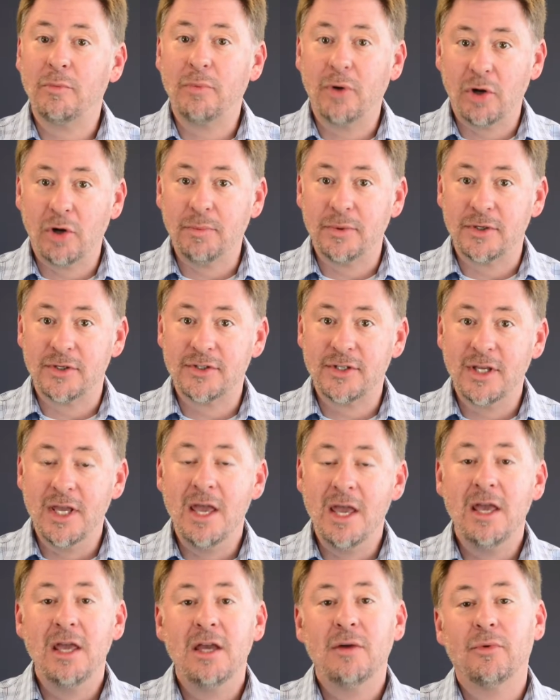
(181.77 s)
purpose.
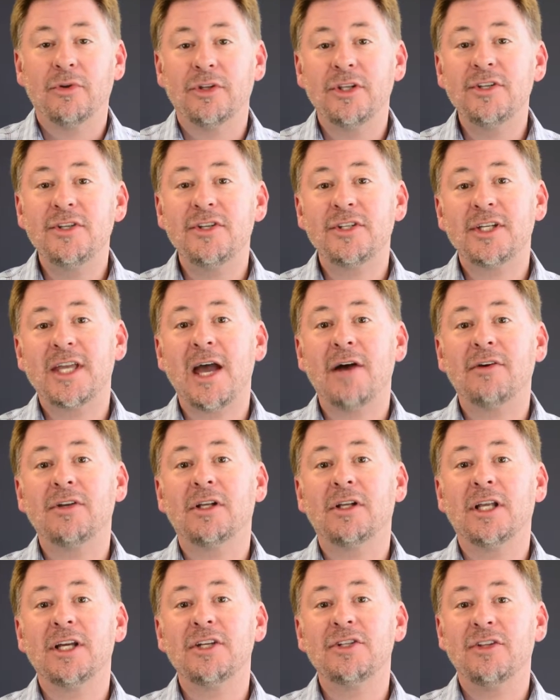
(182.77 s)
Well, this is a
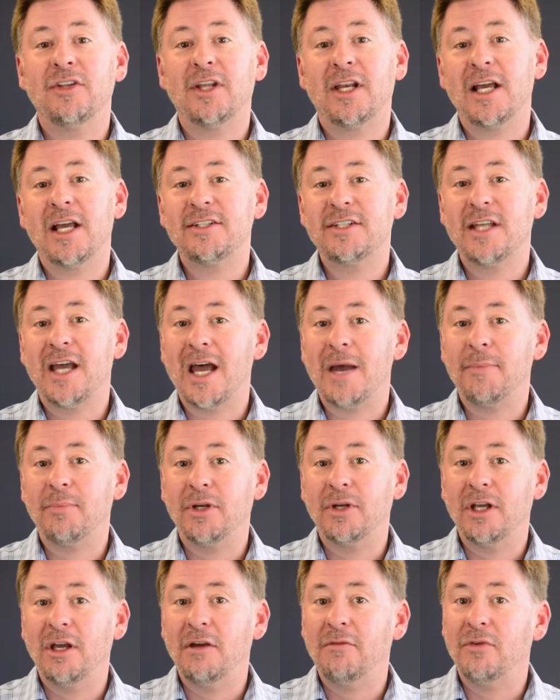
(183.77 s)
calculation that has to
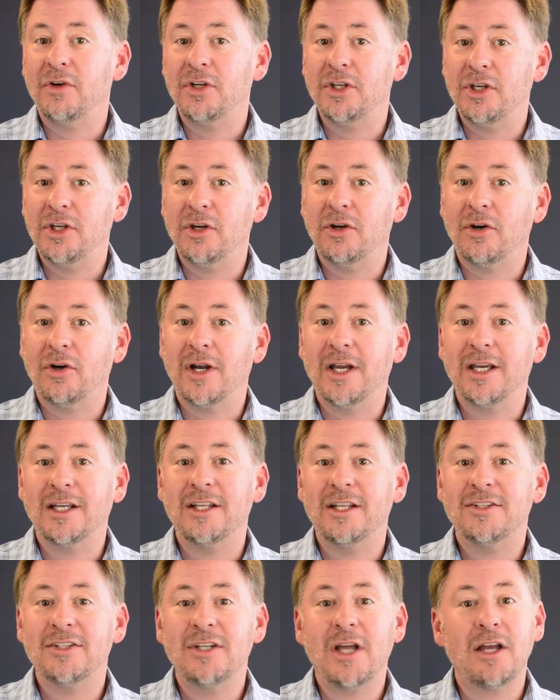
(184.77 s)
happen every year, and
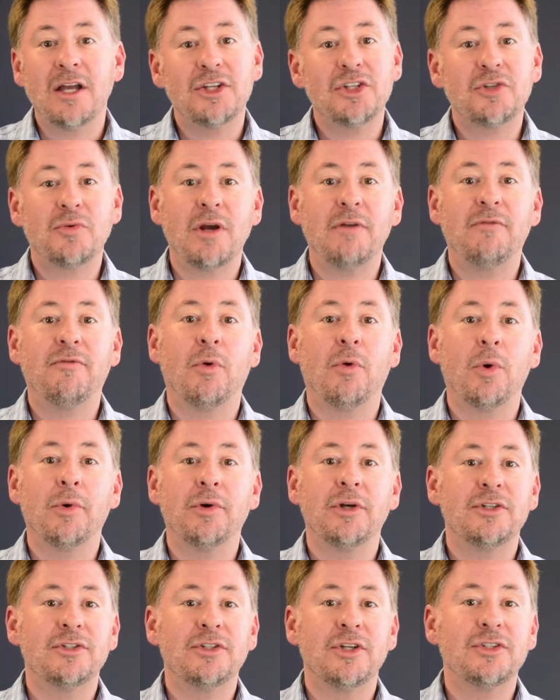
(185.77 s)
it's not as
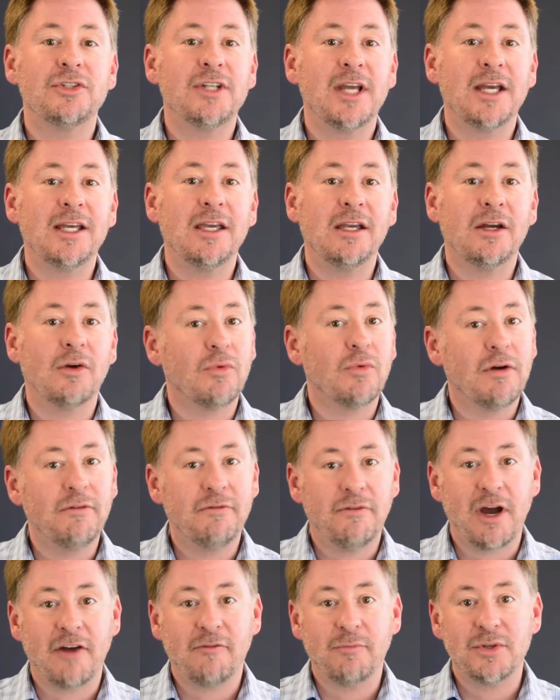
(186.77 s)
straightforward as just taking a
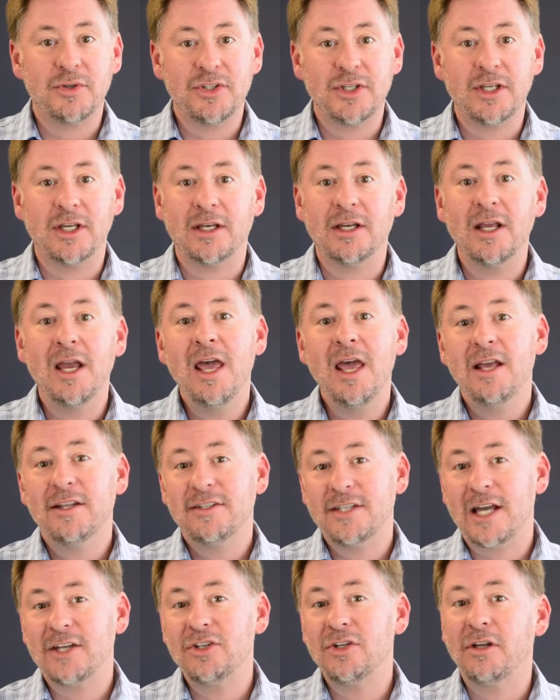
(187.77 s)
rough 5%.
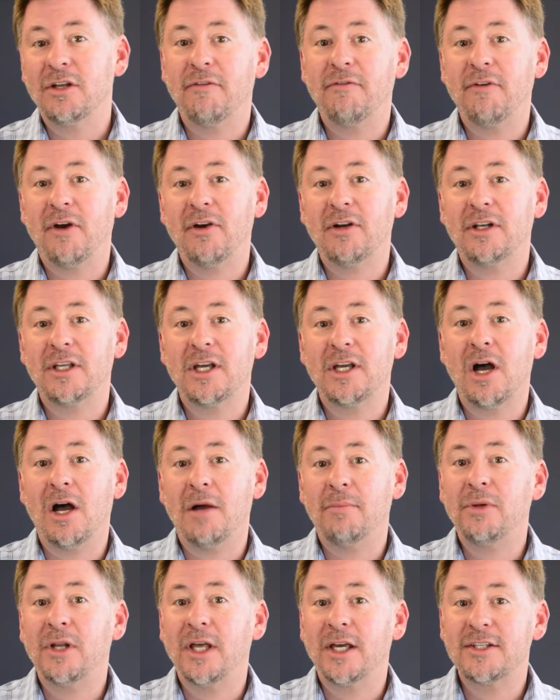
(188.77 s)
It's actually a fairly
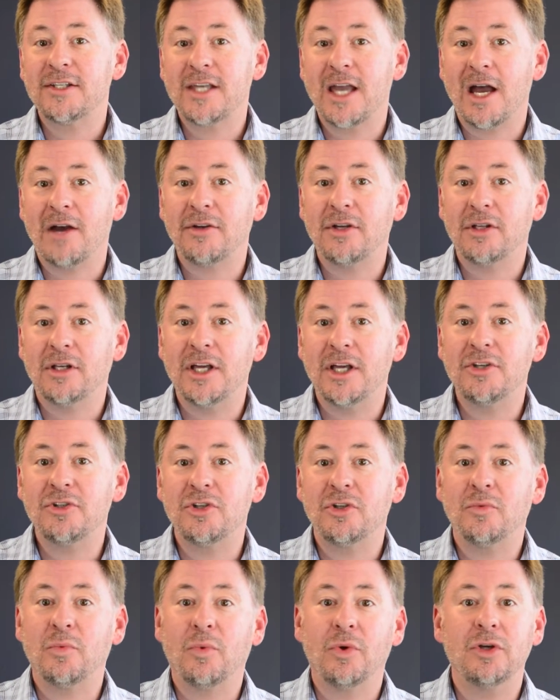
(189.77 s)
complex
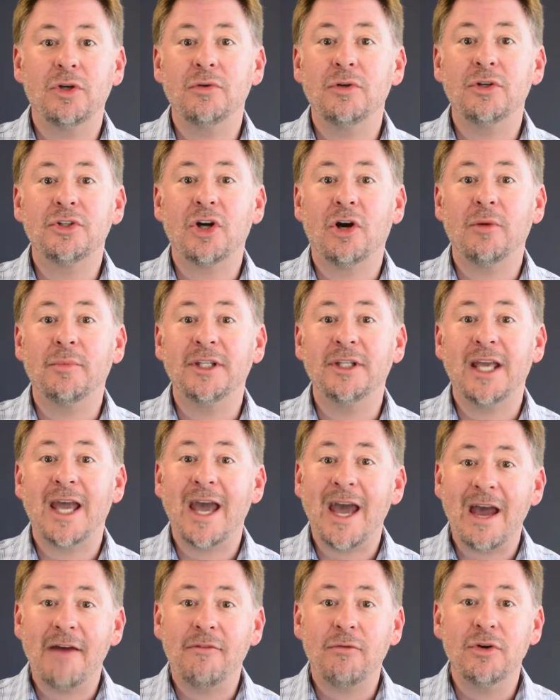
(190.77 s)
calculation where you determine
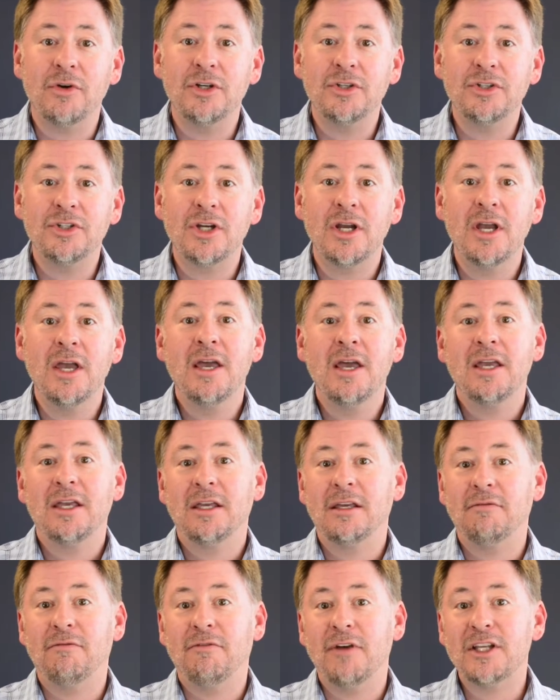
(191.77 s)
the average
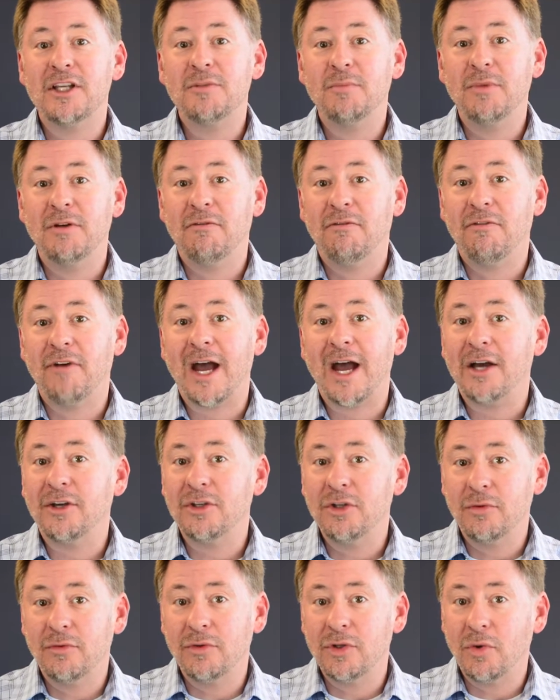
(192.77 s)
investment
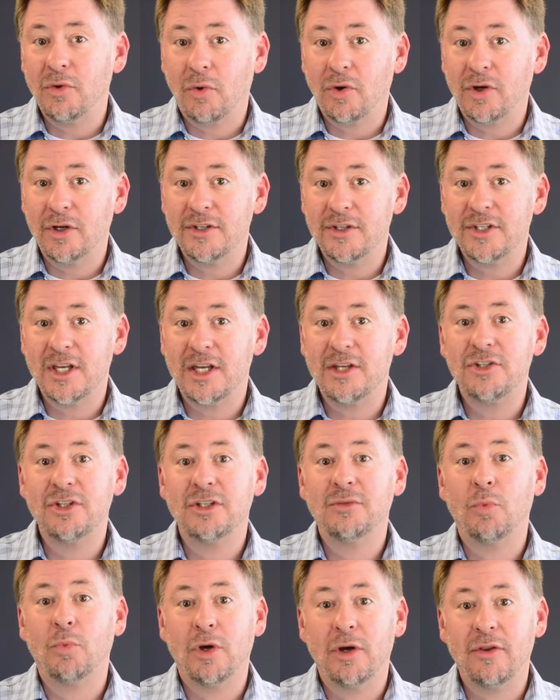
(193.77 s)
value of the
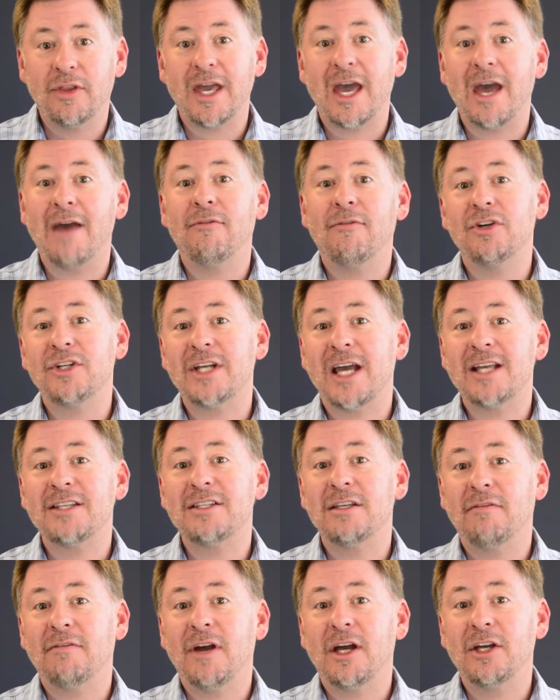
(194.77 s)
organization, what are the average
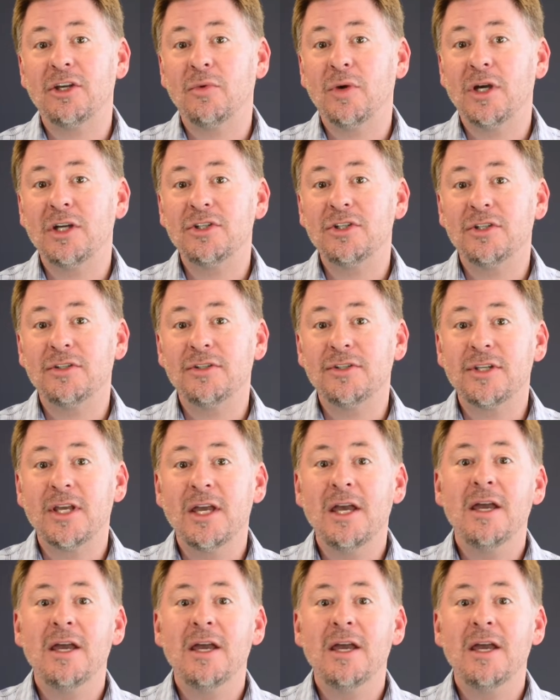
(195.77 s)
asset valuations,